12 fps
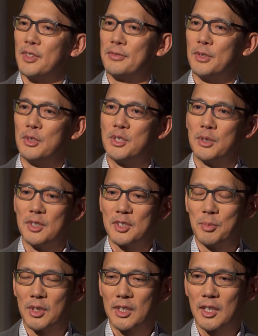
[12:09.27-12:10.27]
The future
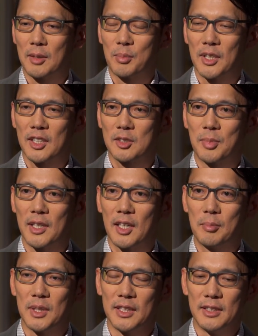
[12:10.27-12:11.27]
is more complex, but
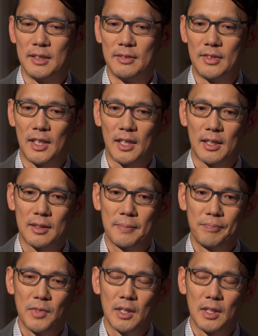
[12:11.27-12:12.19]
I believe that